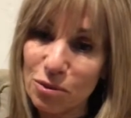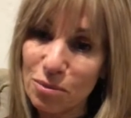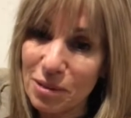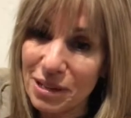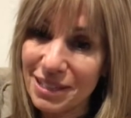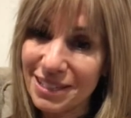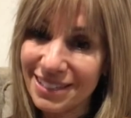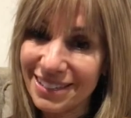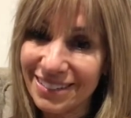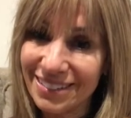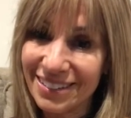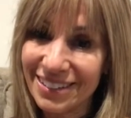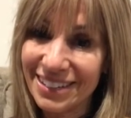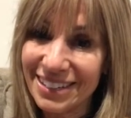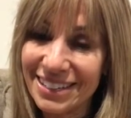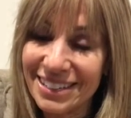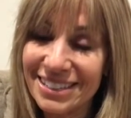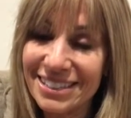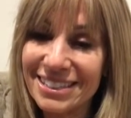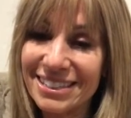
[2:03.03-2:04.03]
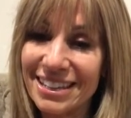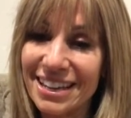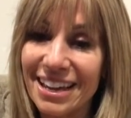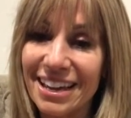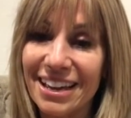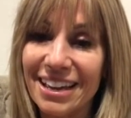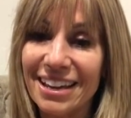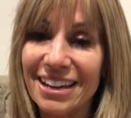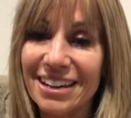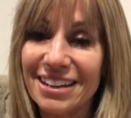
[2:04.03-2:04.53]
for my students.
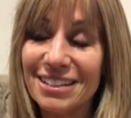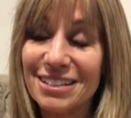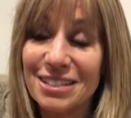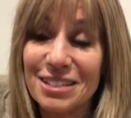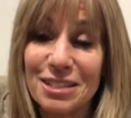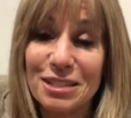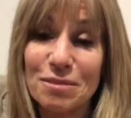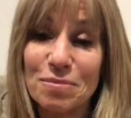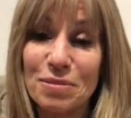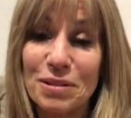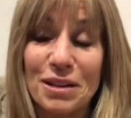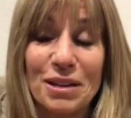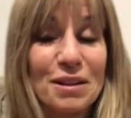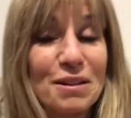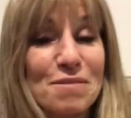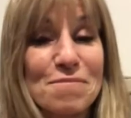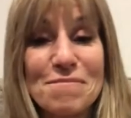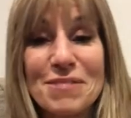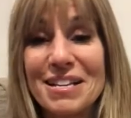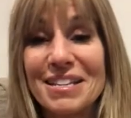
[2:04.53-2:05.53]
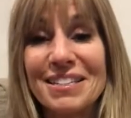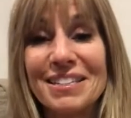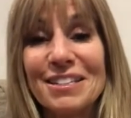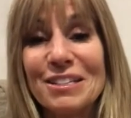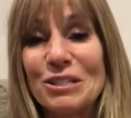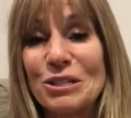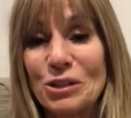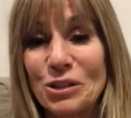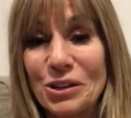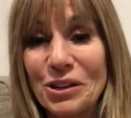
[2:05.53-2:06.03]
And it's just been an
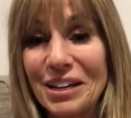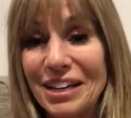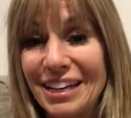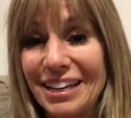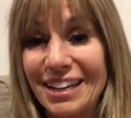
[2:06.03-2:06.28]
amazing journey.